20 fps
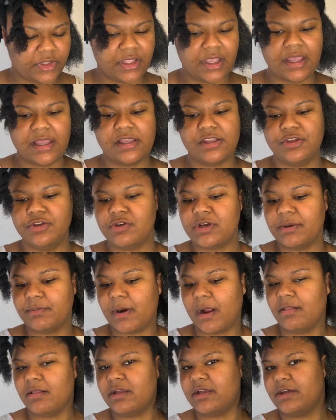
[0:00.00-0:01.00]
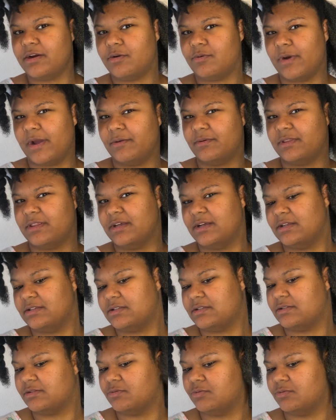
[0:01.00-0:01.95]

You could probably get away with this